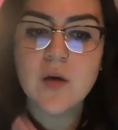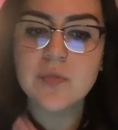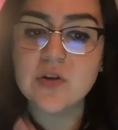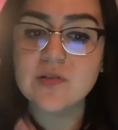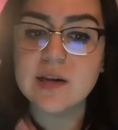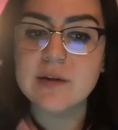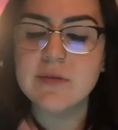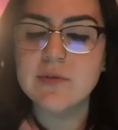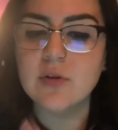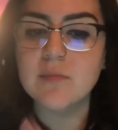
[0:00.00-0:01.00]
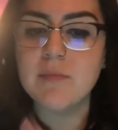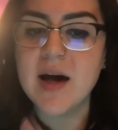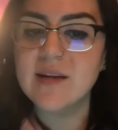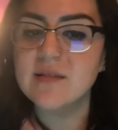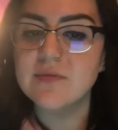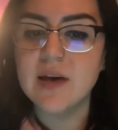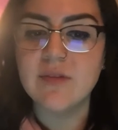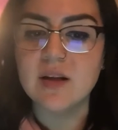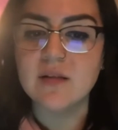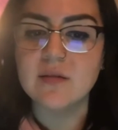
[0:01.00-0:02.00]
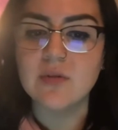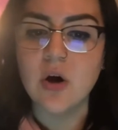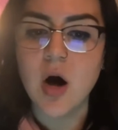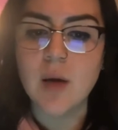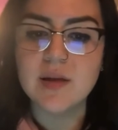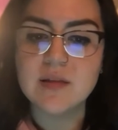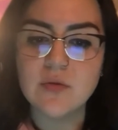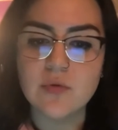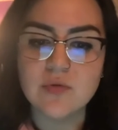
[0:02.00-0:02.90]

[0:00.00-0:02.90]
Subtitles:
Their study revealed massive evidence of a common